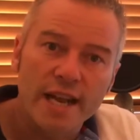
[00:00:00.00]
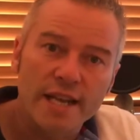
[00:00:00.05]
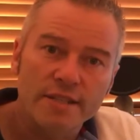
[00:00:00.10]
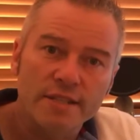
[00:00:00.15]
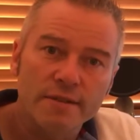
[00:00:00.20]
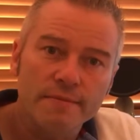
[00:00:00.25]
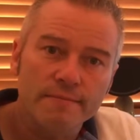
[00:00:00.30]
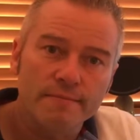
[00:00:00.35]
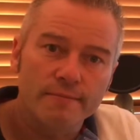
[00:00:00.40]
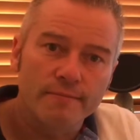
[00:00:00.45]

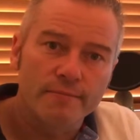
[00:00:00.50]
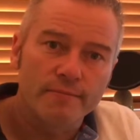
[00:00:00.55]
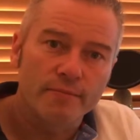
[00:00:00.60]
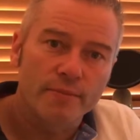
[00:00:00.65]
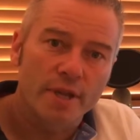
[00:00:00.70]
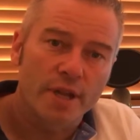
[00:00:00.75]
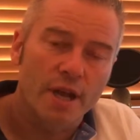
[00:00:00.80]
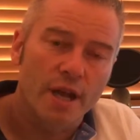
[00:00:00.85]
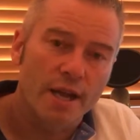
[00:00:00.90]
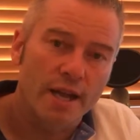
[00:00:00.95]
lesson,
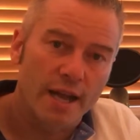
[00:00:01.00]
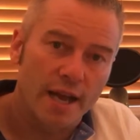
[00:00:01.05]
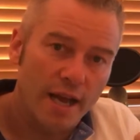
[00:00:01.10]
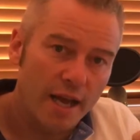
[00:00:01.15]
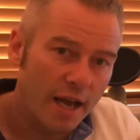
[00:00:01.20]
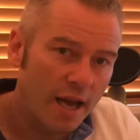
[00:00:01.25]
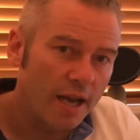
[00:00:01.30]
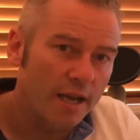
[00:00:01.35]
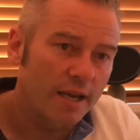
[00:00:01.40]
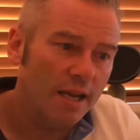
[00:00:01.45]

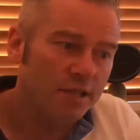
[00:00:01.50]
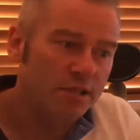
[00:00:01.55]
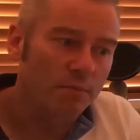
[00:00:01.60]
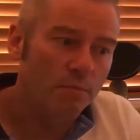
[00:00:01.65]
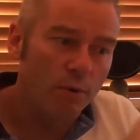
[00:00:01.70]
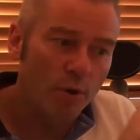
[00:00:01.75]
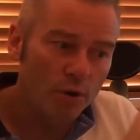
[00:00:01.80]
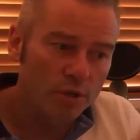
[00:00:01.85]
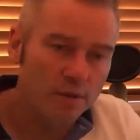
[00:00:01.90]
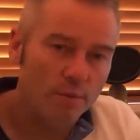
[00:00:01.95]
okay, and that's
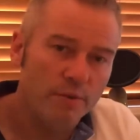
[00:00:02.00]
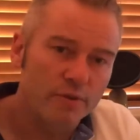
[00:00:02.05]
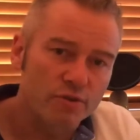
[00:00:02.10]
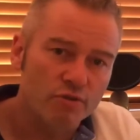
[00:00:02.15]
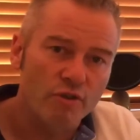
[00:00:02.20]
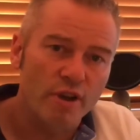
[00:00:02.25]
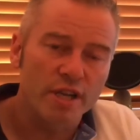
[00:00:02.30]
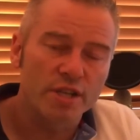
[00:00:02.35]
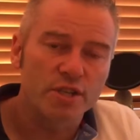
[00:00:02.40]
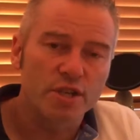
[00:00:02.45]
supported with
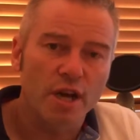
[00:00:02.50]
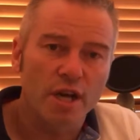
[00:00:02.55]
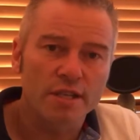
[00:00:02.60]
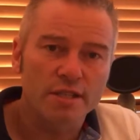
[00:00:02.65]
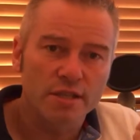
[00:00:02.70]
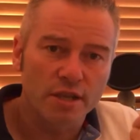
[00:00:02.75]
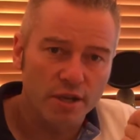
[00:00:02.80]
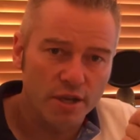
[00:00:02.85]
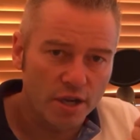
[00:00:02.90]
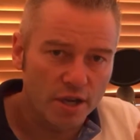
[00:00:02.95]
screenshots,
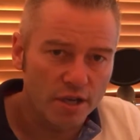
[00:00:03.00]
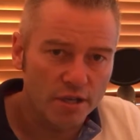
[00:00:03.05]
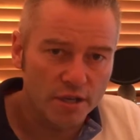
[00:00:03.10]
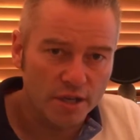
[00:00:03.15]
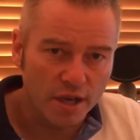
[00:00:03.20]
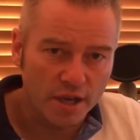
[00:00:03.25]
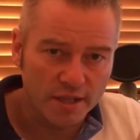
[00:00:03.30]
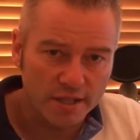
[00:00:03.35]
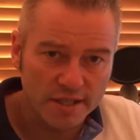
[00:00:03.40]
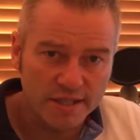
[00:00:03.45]
so you
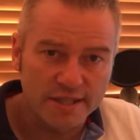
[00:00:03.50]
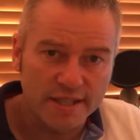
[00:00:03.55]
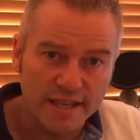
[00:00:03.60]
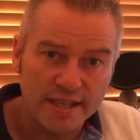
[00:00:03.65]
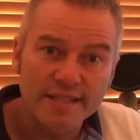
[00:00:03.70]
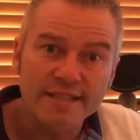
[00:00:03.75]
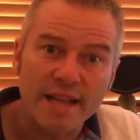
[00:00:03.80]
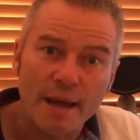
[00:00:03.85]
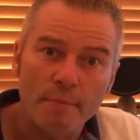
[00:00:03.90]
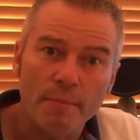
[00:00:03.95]
can
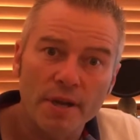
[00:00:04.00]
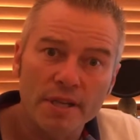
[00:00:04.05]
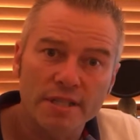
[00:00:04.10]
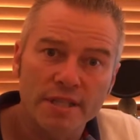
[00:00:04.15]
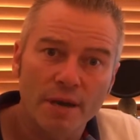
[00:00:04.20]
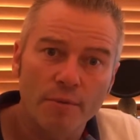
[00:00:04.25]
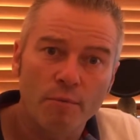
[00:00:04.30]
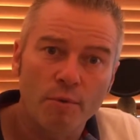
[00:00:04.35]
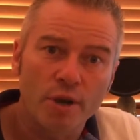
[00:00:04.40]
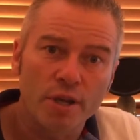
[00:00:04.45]
see step by
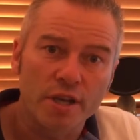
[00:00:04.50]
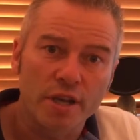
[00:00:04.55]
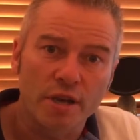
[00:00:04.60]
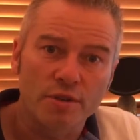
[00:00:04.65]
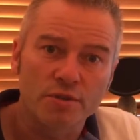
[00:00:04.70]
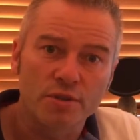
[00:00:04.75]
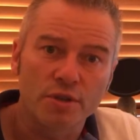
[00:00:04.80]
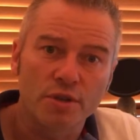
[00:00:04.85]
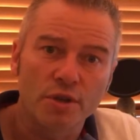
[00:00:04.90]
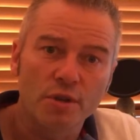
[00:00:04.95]
step what you're
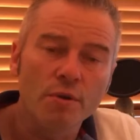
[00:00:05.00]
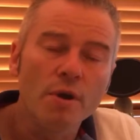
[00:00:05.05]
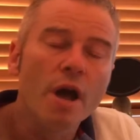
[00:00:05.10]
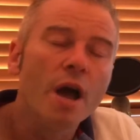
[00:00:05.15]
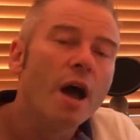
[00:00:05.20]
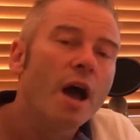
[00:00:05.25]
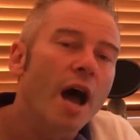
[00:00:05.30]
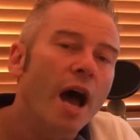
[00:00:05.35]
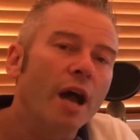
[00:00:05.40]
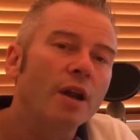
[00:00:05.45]
going to do,
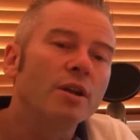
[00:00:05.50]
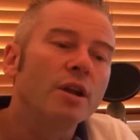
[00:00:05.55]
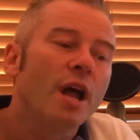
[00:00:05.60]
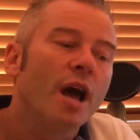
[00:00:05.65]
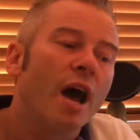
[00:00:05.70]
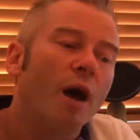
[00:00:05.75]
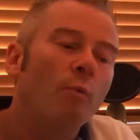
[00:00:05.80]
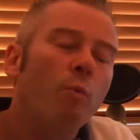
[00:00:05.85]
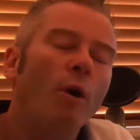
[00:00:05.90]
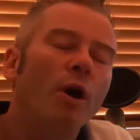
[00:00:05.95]
and
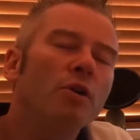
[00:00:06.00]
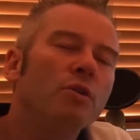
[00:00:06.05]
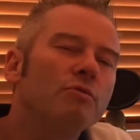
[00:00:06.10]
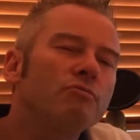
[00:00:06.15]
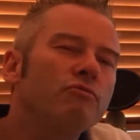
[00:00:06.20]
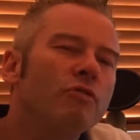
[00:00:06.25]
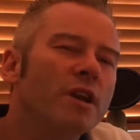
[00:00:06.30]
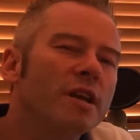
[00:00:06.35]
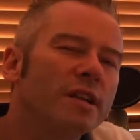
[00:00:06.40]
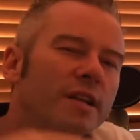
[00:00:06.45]
while you're
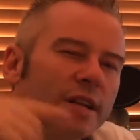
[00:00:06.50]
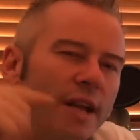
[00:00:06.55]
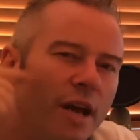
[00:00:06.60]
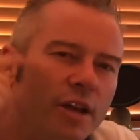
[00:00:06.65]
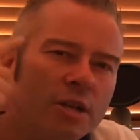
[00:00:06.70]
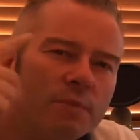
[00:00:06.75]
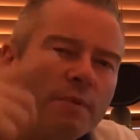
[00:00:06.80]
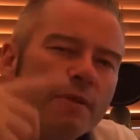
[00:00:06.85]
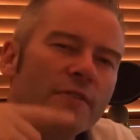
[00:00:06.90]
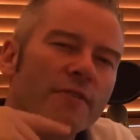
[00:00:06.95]
reading
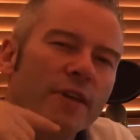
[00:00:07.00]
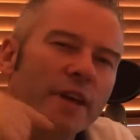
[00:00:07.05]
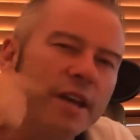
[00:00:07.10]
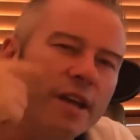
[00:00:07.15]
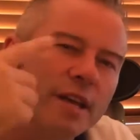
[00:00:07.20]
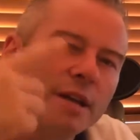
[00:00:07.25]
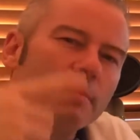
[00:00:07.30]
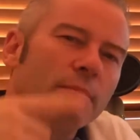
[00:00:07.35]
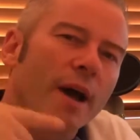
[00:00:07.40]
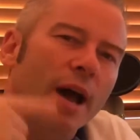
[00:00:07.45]
that, you'll be
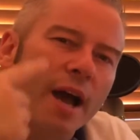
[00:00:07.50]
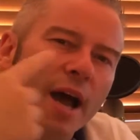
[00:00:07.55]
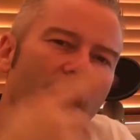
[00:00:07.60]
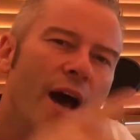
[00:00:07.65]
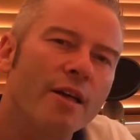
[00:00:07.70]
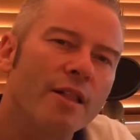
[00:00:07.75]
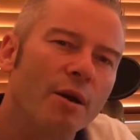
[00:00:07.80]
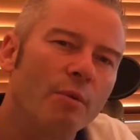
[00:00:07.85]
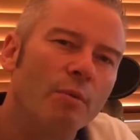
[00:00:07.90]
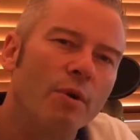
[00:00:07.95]
thinking about
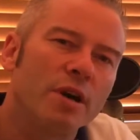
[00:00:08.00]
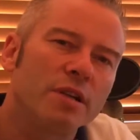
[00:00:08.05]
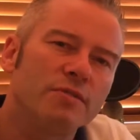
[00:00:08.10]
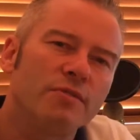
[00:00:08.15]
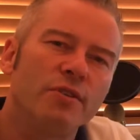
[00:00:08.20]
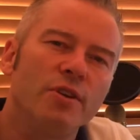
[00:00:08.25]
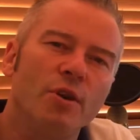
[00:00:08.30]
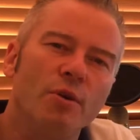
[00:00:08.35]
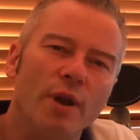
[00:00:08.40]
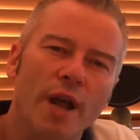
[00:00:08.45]
how that works
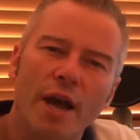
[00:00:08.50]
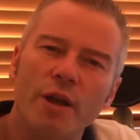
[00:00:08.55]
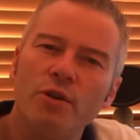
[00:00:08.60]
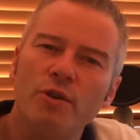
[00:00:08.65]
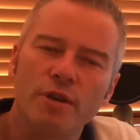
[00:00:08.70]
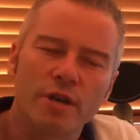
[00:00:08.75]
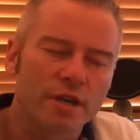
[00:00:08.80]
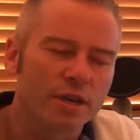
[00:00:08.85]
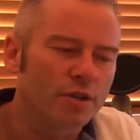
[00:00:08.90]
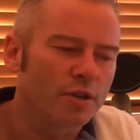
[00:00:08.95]
for you and how
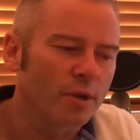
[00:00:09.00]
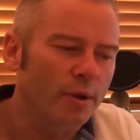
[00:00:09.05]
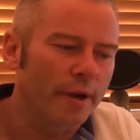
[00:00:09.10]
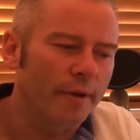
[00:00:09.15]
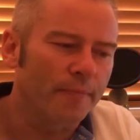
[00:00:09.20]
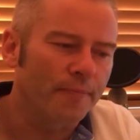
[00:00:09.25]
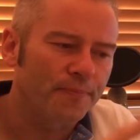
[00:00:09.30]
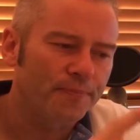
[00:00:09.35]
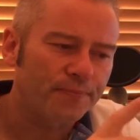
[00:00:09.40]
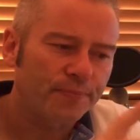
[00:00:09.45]
you're going to do
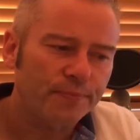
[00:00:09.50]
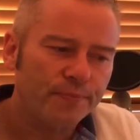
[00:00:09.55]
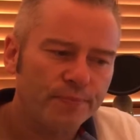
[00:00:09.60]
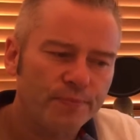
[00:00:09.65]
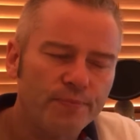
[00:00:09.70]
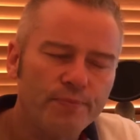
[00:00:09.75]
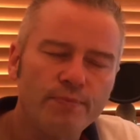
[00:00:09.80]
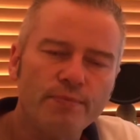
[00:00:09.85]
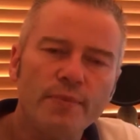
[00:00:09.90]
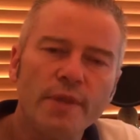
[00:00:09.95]
it.
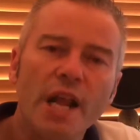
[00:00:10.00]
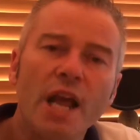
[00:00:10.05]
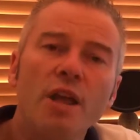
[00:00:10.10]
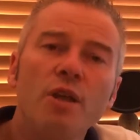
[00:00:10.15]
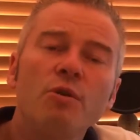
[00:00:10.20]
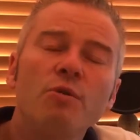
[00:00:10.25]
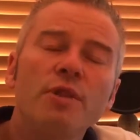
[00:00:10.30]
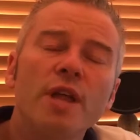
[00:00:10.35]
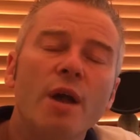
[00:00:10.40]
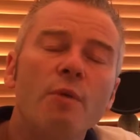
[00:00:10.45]

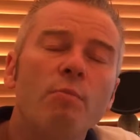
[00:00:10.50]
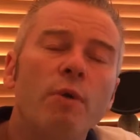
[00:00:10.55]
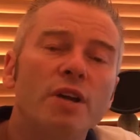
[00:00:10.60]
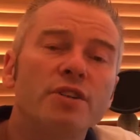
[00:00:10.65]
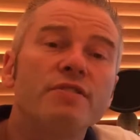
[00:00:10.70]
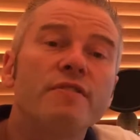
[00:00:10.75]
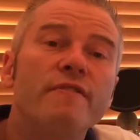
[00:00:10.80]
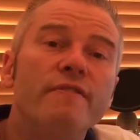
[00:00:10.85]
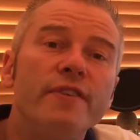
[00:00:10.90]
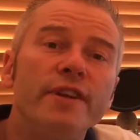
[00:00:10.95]
You'll then
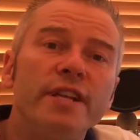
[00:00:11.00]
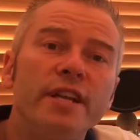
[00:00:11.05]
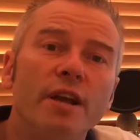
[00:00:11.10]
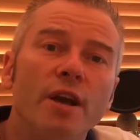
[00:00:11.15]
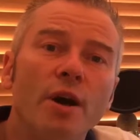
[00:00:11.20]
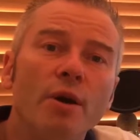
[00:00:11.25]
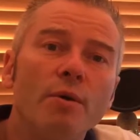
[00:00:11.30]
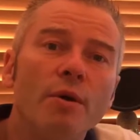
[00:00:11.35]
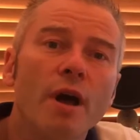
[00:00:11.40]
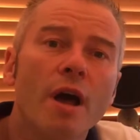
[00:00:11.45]
watch a
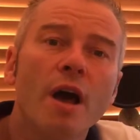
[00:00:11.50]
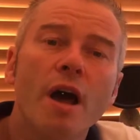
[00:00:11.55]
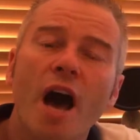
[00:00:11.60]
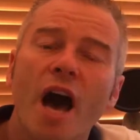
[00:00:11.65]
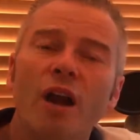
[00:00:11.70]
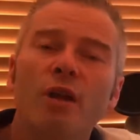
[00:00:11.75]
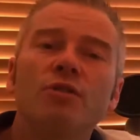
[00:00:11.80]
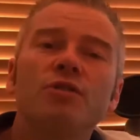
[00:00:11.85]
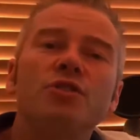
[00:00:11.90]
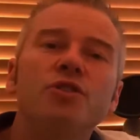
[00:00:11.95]
video,
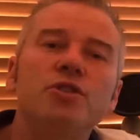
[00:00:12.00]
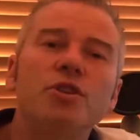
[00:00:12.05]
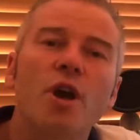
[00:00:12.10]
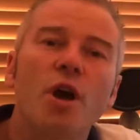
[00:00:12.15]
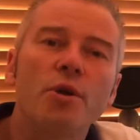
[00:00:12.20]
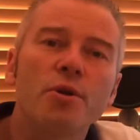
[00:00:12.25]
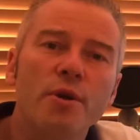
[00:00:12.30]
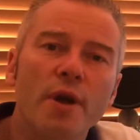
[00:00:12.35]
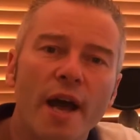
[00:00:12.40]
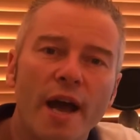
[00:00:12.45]
and I'll
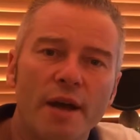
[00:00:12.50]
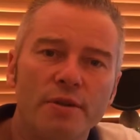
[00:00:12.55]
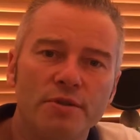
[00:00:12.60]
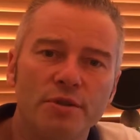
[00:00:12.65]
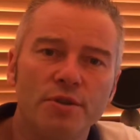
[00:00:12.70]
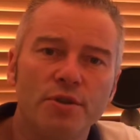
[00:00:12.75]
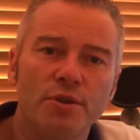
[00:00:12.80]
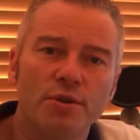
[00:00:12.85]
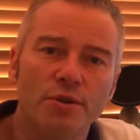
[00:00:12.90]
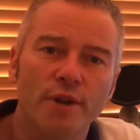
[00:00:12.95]
show you how
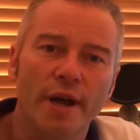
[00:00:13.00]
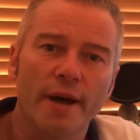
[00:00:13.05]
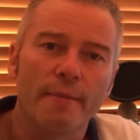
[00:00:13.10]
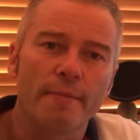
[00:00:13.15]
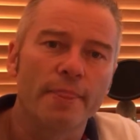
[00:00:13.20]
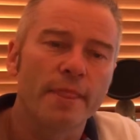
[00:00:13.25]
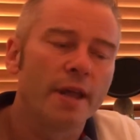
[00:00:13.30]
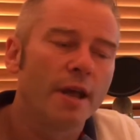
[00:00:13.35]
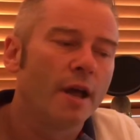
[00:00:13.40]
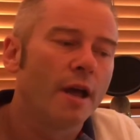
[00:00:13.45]
to do
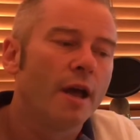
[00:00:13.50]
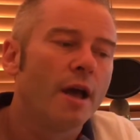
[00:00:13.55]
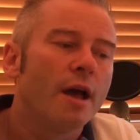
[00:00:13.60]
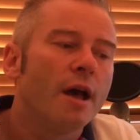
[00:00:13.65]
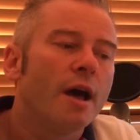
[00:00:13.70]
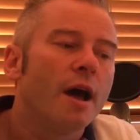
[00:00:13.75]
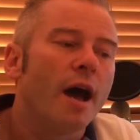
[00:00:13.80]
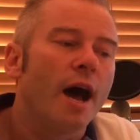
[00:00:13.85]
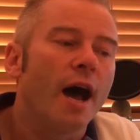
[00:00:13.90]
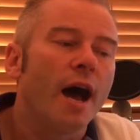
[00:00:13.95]
that.
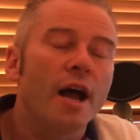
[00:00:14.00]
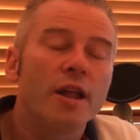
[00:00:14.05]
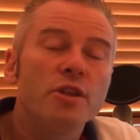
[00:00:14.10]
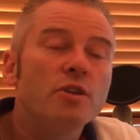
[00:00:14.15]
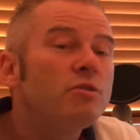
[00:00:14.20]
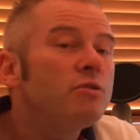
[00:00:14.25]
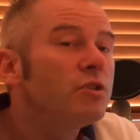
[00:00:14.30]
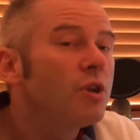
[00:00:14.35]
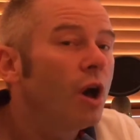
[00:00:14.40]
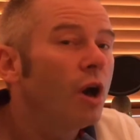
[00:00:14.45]

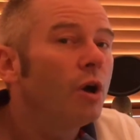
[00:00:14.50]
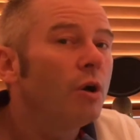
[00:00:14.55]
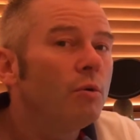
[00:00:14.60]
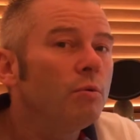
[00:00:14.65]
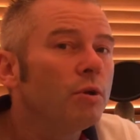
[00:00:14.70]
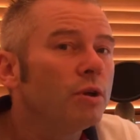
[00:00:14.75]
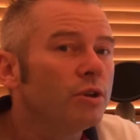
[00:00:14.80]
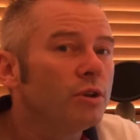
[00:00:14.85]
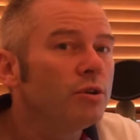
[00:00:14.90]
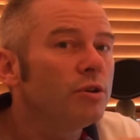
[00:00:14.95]
And you
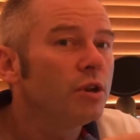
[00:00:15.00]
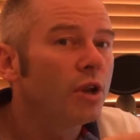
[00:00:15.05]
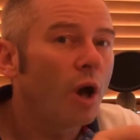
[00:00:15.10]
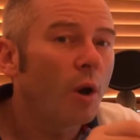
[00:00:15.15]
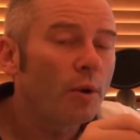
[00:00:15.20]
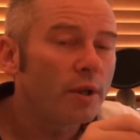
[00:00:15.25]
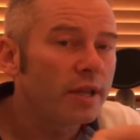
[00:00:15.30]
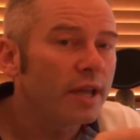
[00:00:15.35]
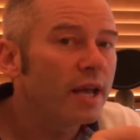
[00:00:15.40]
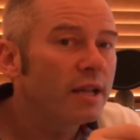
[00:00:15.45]
know
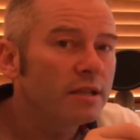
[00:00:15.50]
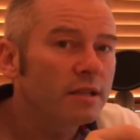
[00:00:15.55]
at the